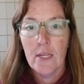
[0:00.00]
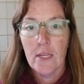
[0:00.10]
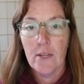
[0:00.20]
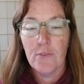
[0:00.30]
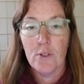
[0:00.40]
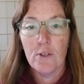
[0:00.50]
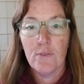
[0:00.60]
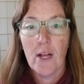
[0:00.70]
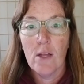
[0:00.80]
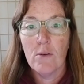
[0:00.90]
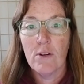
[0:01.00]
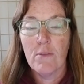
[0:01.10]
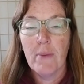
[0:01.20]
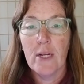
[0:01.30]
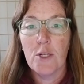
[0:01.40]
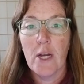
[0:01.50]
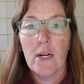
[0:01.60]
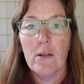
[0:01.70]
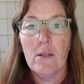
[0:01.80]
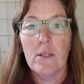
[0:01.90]
If you're a follower of my
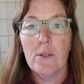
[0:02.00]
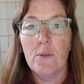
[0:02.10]
channel,